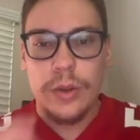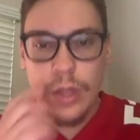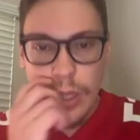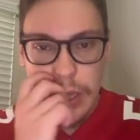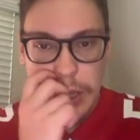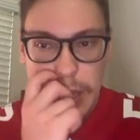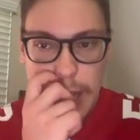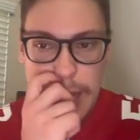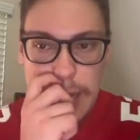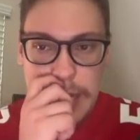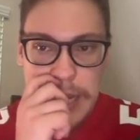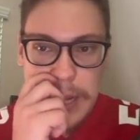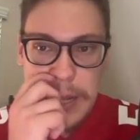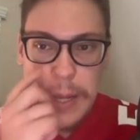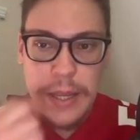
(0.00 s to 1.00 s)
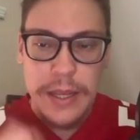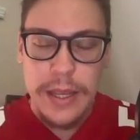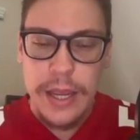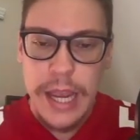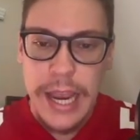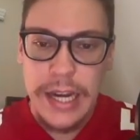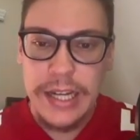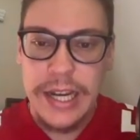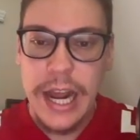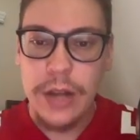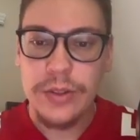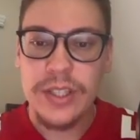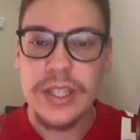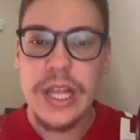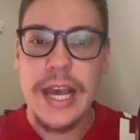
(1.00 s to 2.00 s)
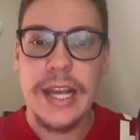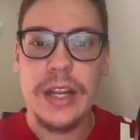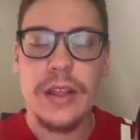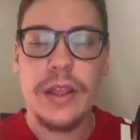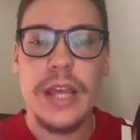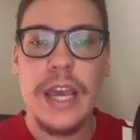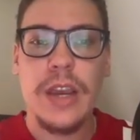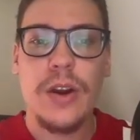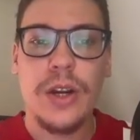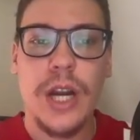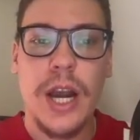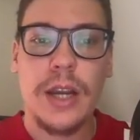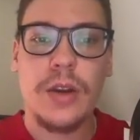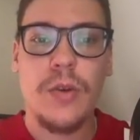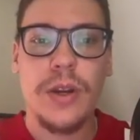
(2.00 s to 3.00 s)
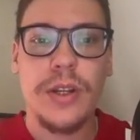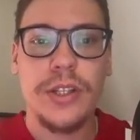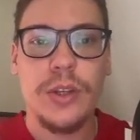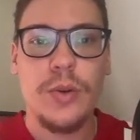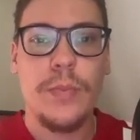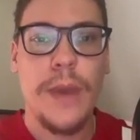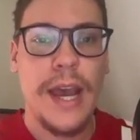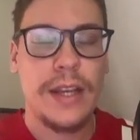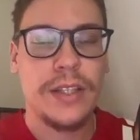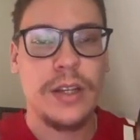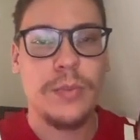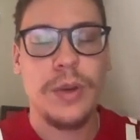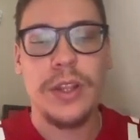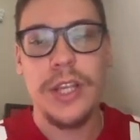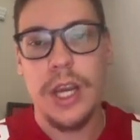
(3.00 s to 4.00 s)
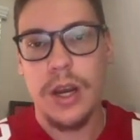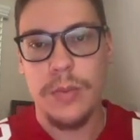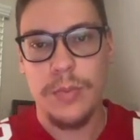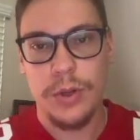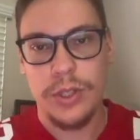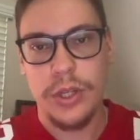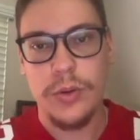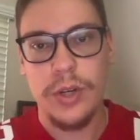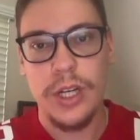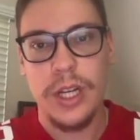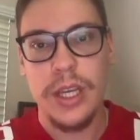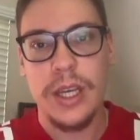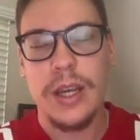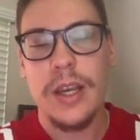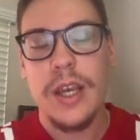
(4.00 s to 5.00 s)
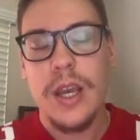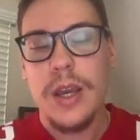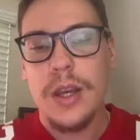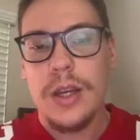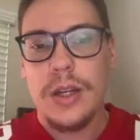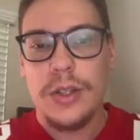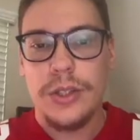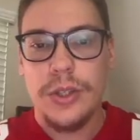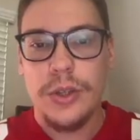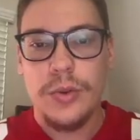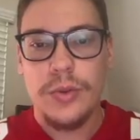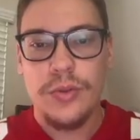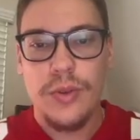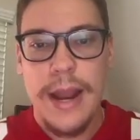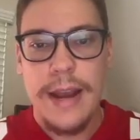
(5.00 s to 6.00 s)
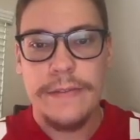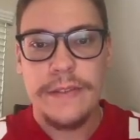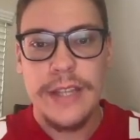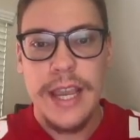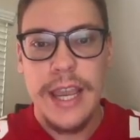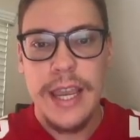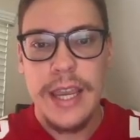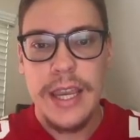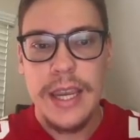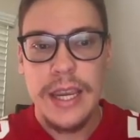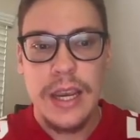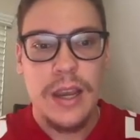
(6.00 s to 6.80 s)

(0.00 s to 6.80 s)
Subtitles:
They had announced that they are not going to pass up on the opportunity to draft I